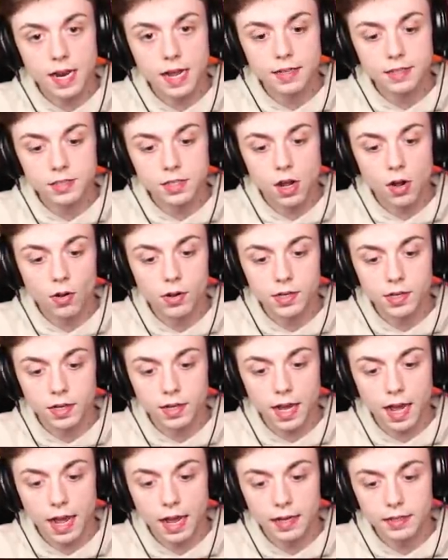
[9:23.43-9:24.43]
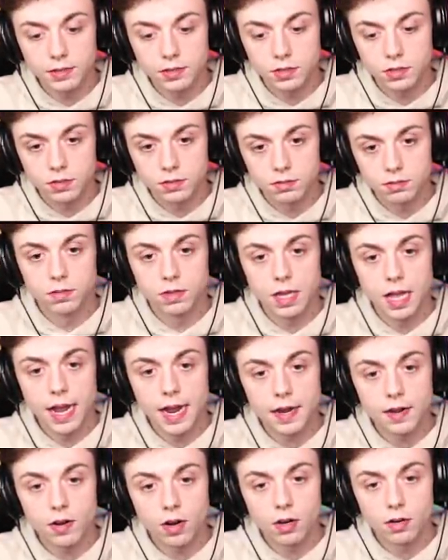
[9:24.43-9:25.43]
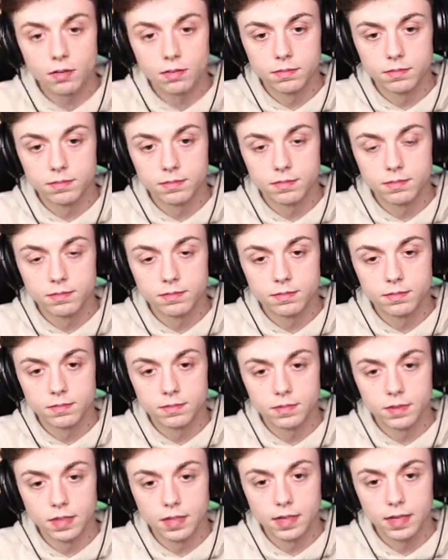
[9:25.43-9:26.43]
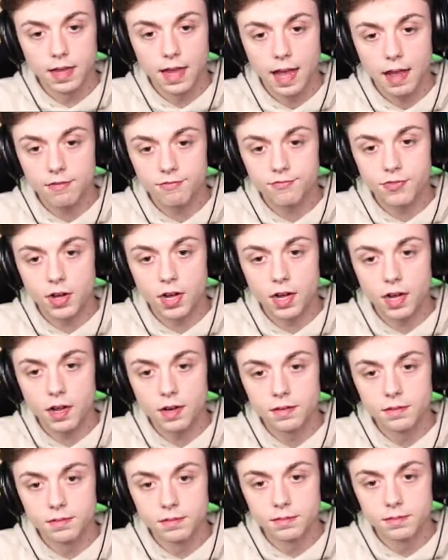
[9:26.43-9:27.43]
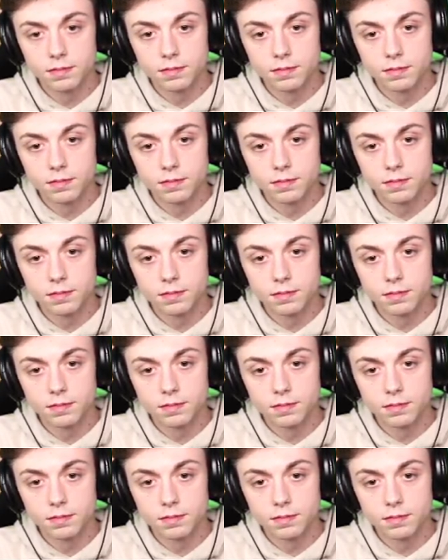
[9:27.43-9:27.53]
nice knowing you guys. Later. Have fun.